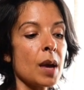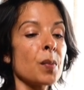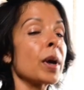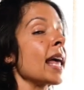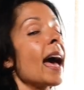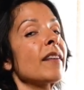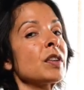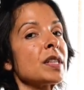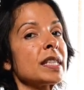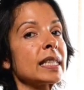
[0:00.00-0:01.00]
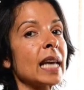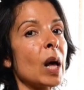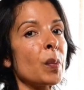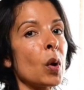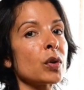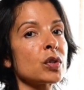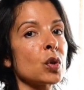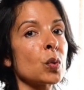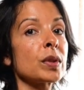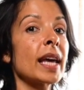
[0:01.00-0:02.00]
But after the scalp
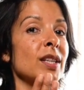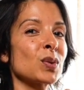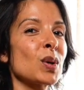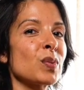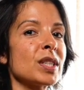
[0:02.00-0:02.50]
also, that's where we